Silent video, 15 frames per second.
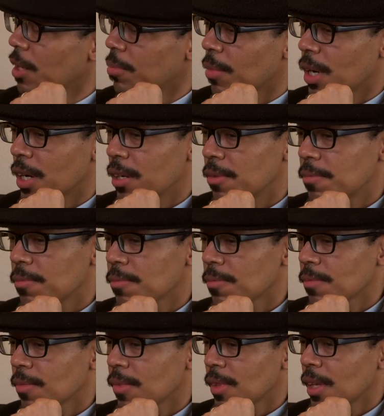mine.
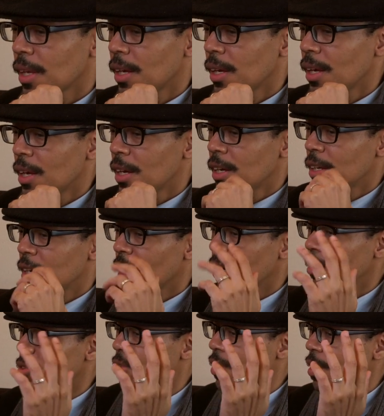Now
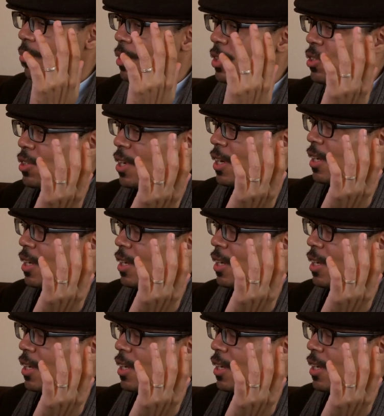you come and say,